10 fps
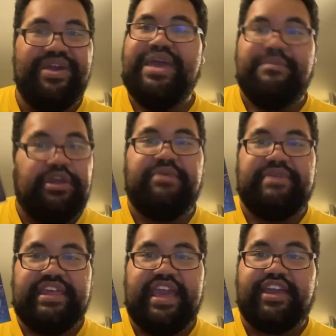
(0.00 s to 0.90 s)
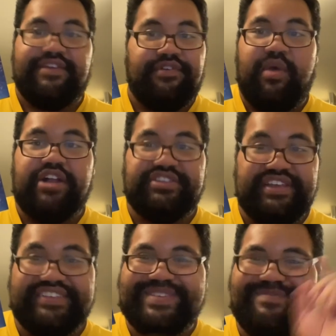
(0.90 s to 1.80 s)
Metal Maniac, if you're watching
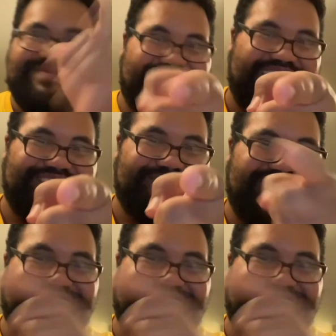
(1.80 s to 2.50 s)
this, thanks, man.